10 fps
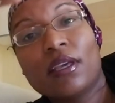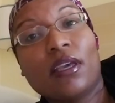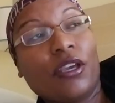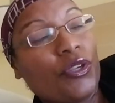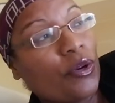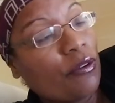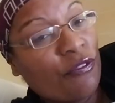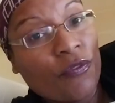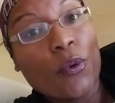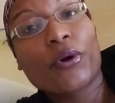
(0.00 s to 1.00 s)
And you're
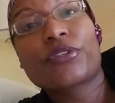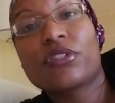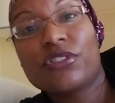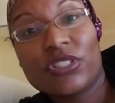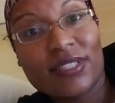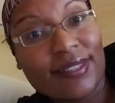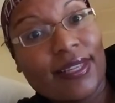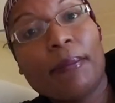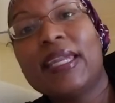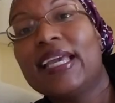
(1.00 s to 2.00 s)
forced to just
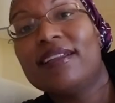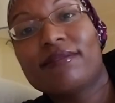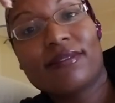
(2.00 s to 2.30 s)
eliminate,